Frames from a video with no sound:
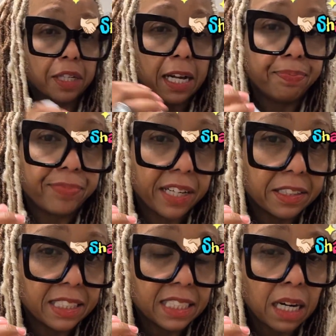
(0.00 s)
Okay,
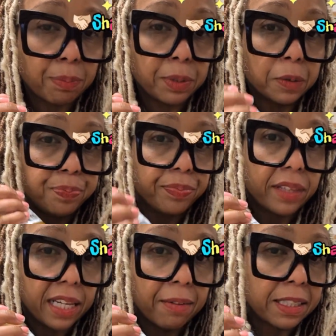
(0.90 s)
guaranteed to help you
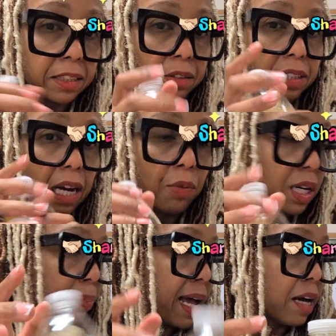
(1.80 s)
get rid of those
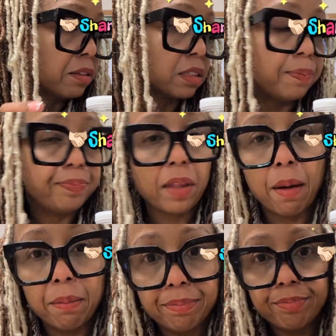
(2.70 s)
unwanted pounds.
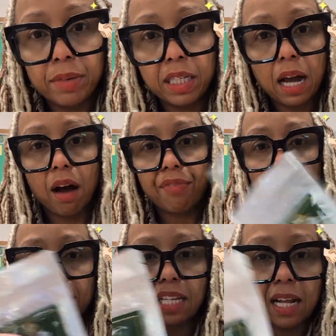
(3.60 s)
But y'all, I
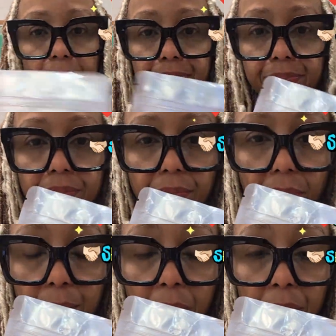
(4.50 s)
forgot to take
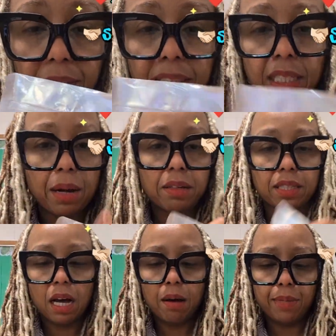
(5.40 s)
my royalty sea
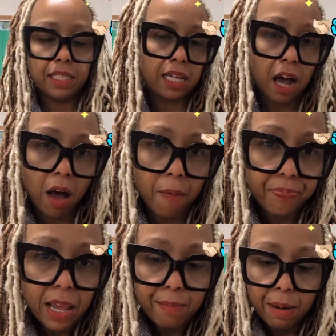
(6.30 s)
moss gummies,
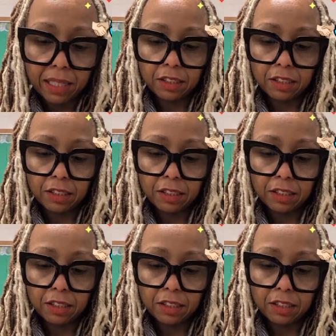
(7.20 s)
y'all.